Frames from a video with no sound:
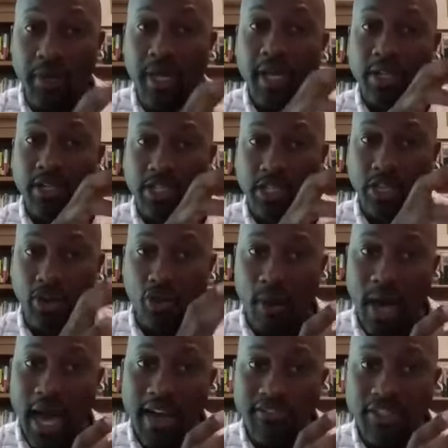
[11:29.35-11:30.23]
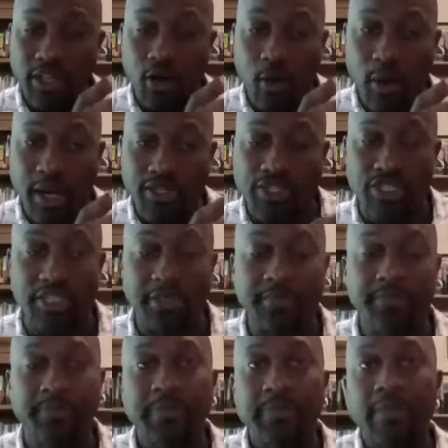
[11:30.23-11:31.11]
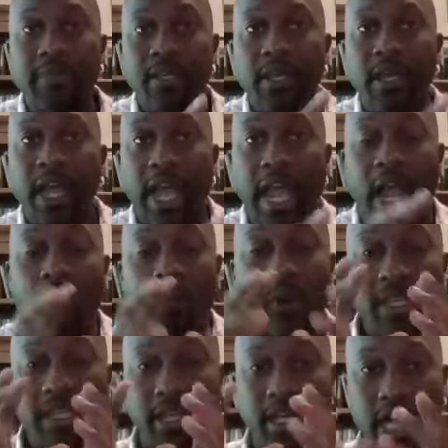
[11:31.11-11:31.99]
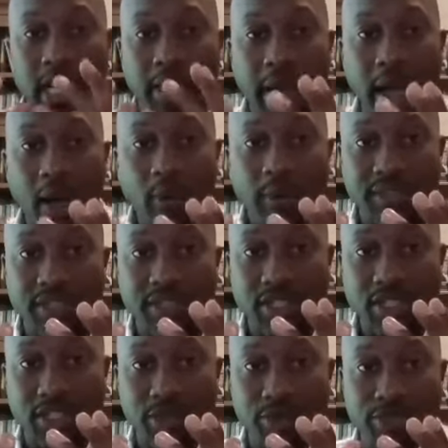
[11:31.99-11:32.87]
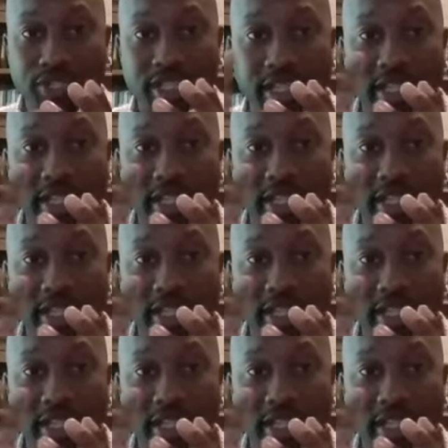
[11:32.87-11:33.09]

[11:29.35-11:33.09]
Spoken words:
to craft the question, and we can come out with a solution.